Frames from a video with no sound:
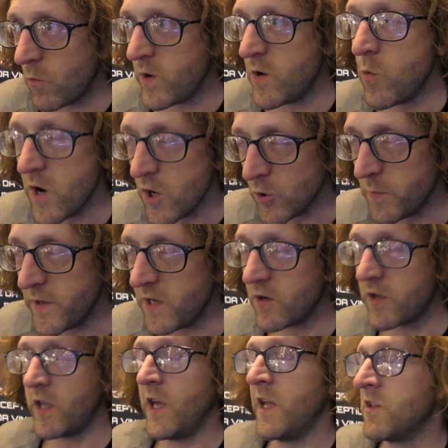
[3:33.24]
will be
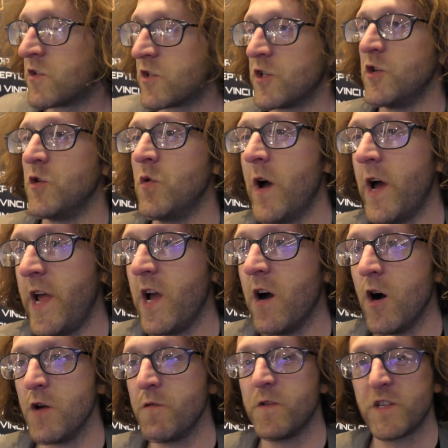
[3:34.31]
looking into a
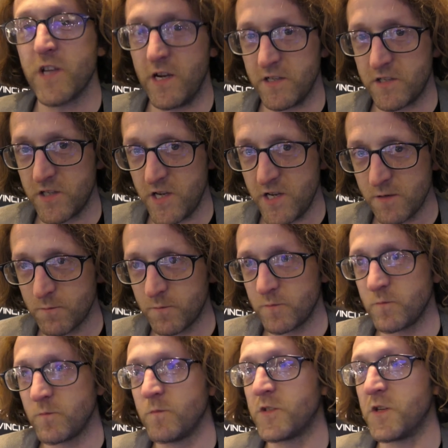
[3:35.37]
high fidelity
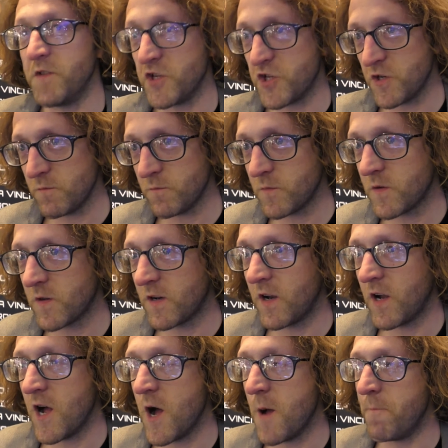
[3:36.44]
division.
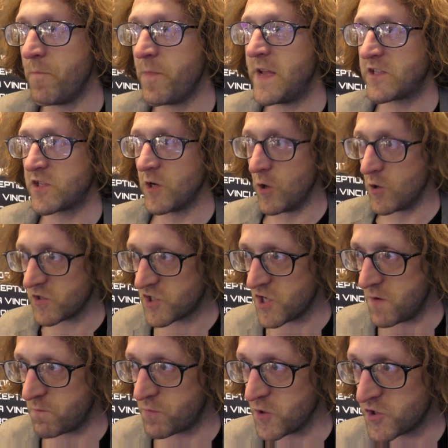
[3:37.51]
It's a
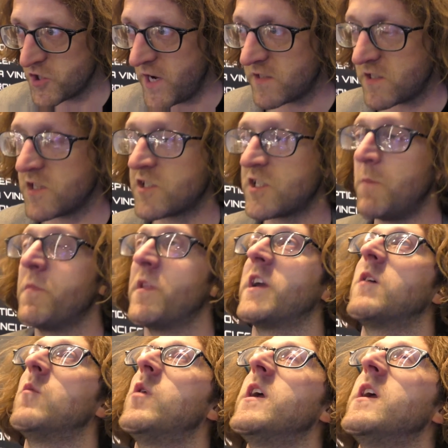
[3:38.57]
long-term project. It's
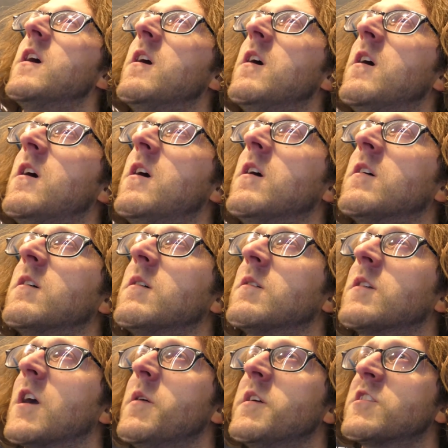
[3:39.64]
something we are
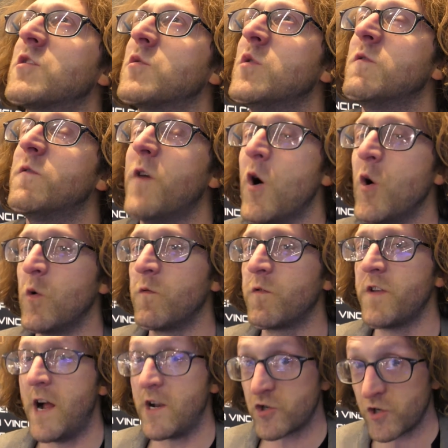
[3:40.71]
going to evolve
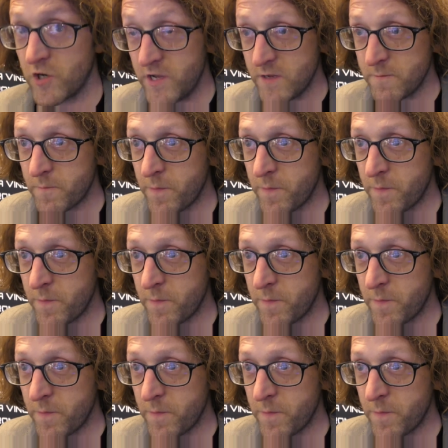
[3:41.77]
naturally